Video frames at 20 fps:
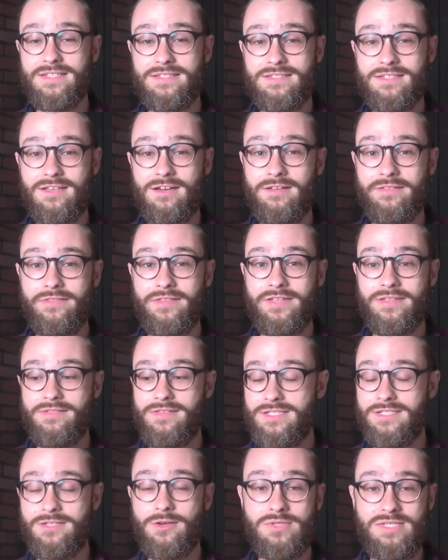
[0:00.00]
It's called the
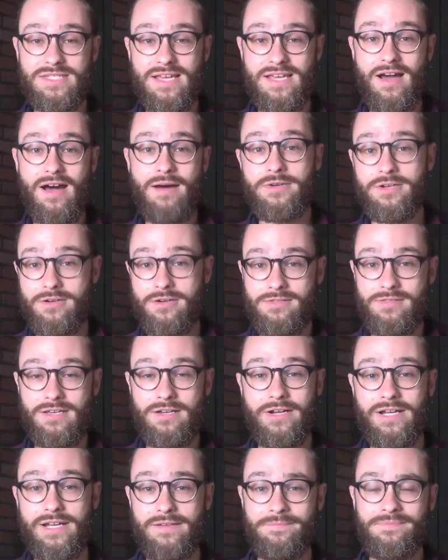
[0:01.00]
the sociometer
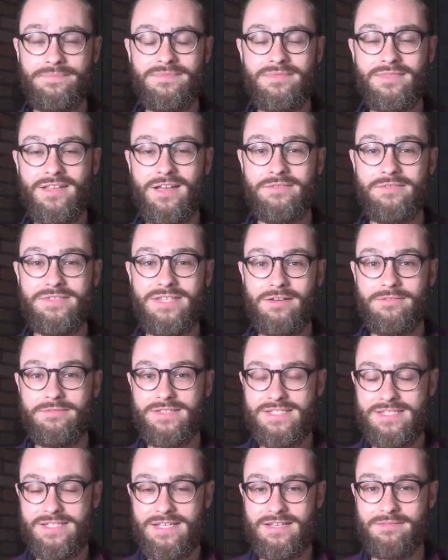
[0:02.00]
theory of mm-hmm.
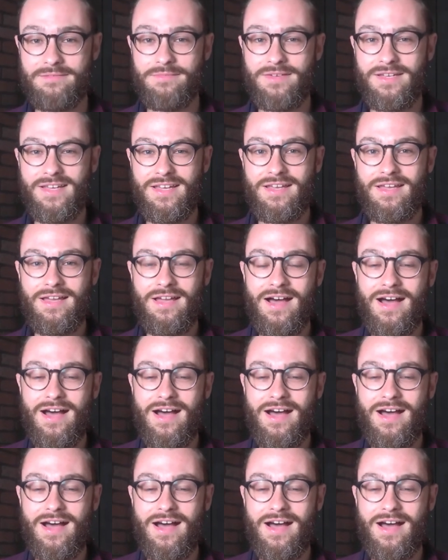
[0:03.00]
self-esteem. Mm -hmm.